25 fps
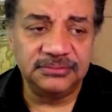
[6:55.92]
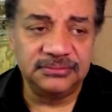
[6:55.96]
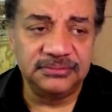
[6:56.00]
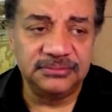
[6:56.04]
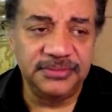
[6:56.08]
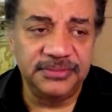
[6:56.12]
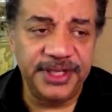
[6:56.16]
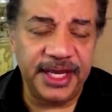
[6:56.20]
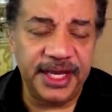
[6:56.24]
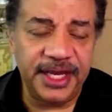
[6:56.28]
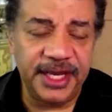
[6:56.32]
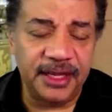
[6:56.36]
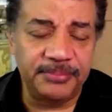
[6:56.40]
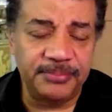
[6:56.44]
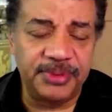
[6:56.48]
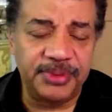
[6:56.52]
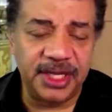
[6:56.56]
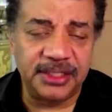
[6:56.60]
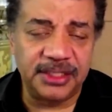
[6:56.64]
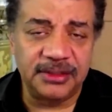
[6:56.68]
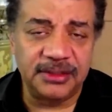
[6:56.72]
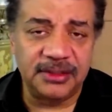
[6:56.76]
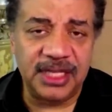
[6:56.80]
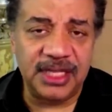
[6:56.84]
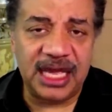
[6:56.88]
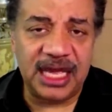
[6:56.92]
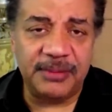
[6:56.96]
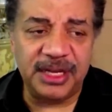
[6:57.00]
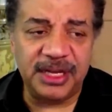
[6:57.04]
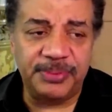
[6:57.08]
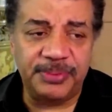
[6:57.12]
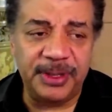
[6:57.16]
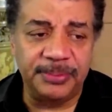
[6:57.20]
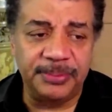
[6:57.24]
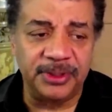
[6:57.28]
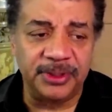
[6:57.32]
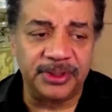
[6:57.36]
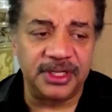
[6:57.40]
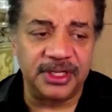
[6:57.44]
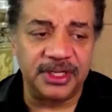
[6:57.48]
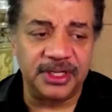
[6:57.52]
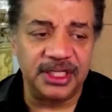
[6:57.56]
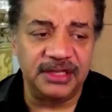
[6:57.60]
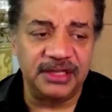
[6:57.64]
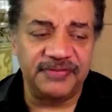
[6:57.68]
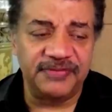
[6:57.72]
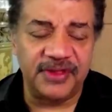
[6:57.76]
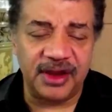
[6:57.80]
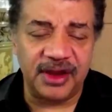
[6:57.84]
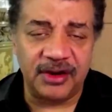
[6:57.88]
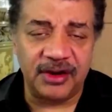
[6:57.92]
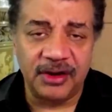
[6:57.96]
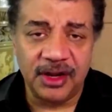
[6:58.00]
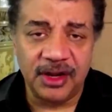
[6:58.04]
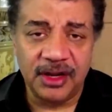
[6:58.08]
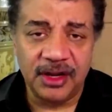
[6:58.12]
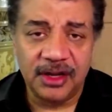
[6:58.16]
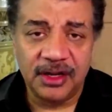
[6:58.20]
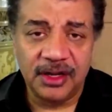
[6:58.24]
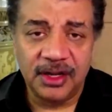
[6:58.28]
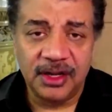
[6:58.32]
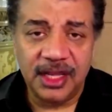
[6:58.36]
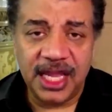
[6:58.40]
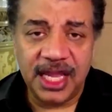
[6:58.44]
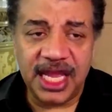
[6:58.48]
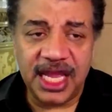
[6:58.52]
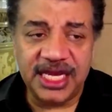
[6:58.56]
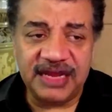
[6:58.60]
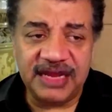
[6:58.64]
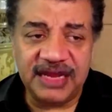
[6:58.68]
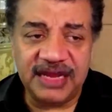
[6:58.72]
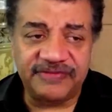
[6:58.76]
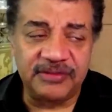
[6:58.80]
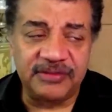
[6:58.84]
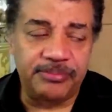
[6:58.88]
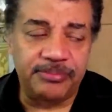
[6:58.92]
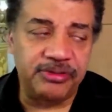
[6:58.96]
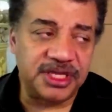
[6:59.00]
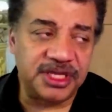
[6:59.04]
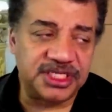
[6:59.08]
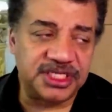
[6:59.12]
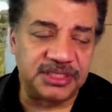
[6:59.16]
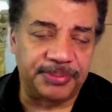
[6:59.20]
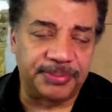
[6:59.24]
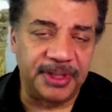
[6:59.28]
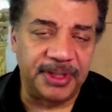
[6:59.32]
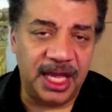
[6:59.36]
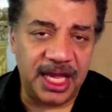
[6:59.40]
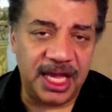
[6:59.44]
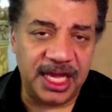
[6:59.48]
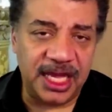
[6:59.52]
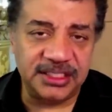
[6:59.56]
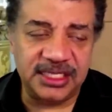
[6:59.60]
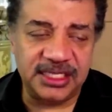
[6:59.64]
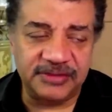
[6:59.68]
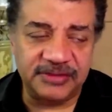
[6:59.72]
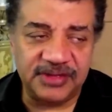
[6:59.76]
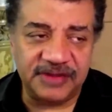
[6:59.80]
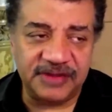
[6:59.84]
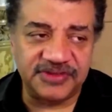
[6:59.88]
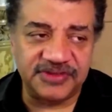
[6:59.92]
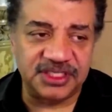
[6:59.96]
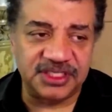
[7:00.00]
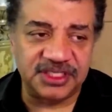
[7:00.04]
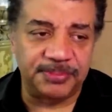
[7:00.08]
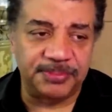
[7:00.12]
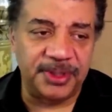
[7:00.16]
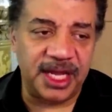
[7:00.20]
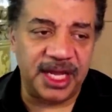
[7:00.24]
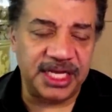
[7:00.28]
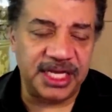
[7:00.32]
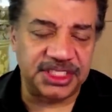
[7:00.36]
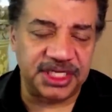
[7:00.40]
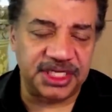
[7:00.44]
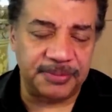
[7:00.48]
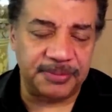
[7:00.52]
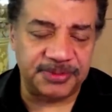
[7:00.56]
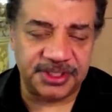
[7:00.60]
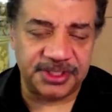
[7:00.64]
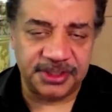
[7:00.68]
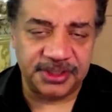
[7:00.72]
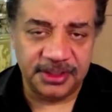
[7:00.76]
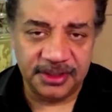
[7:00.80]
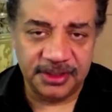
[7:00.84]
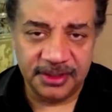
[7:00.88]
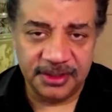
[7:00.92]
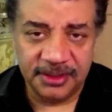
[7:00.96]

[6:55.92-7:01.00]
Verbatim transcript: Yeah, but how many people are going to live there? And you have to bring supplies. You have to have supply ships.